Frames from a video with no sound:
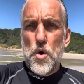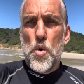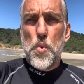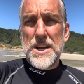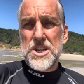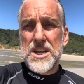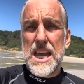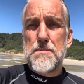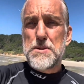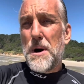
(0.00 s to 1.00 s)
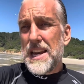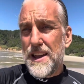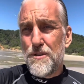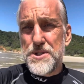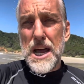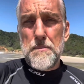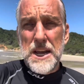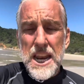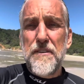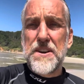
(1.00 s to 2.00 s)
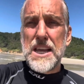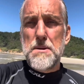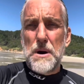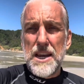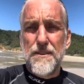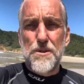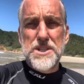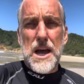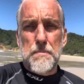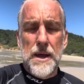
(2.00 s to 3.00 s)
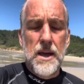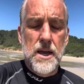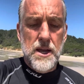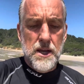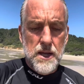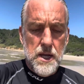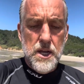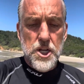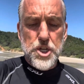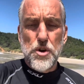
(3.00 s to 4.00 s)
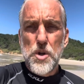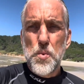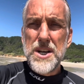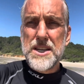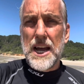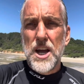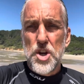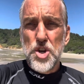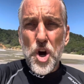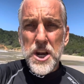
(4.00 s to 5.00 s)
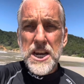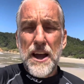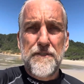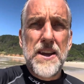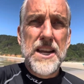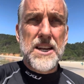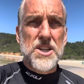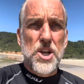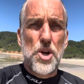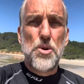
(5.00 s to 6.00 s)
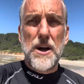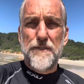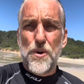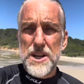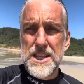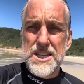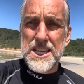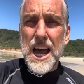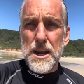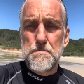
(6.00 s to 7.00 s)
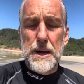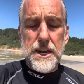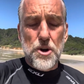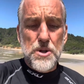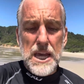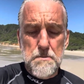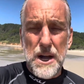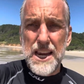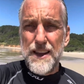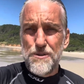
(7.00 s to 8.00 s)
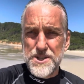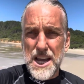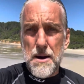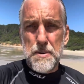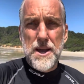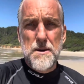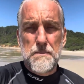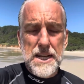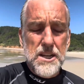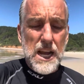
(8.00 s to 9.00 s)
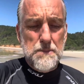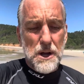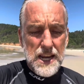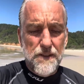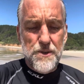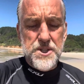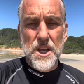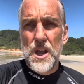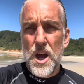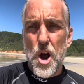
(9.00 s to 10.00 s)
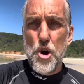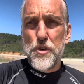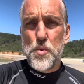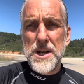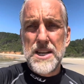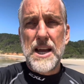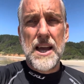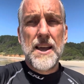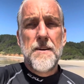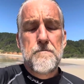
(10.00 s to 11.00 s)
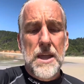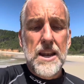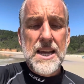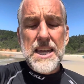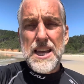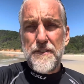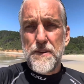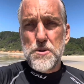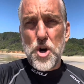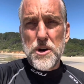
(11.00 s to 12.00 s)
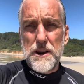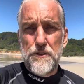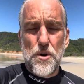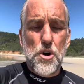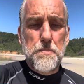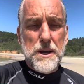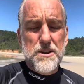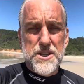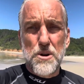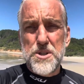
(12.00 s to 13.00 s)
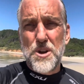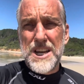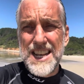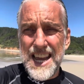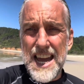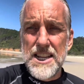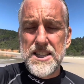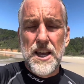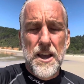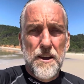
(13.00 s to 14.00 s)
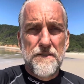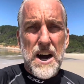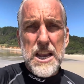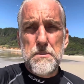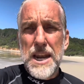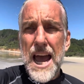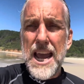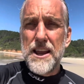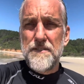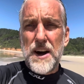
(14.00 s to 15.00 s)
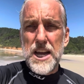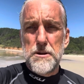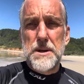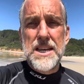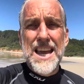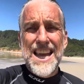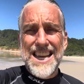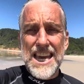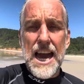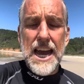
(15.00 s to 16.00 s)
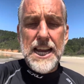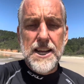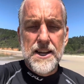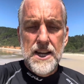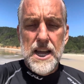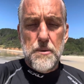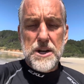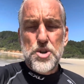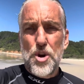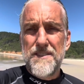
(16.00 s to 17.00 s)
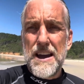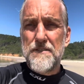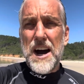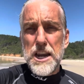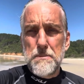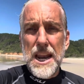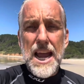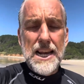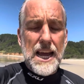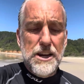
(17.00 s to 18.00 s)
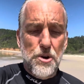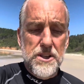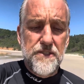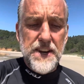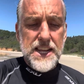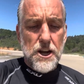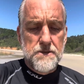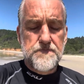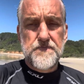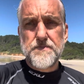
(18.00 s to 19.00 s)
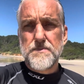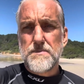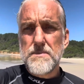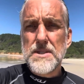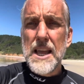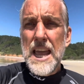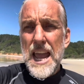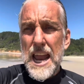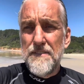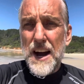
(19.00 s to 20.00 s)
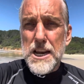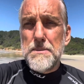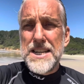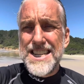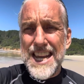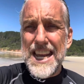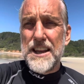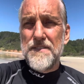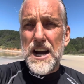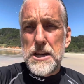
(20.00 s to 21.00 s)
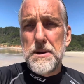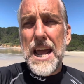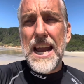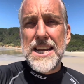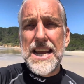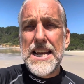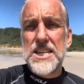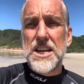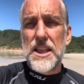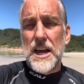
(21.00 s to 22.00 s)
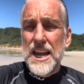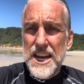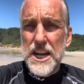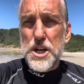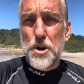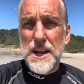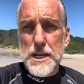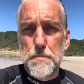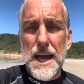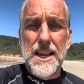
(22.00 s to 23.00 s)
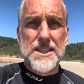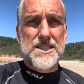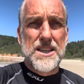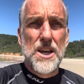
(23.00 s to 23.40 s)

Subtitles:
which keeps my levels up, enough to keep my levels up during winter. Not enough in it to avoid the sun, but it'll keep my levels up, maintain my levels over winter. And I get that from cod liver oil because it also contains vitamin A and vitamin K. I'm going to talk about vitamin A later on in the video. And vitamin D and vitamin A need each other in a correct balance,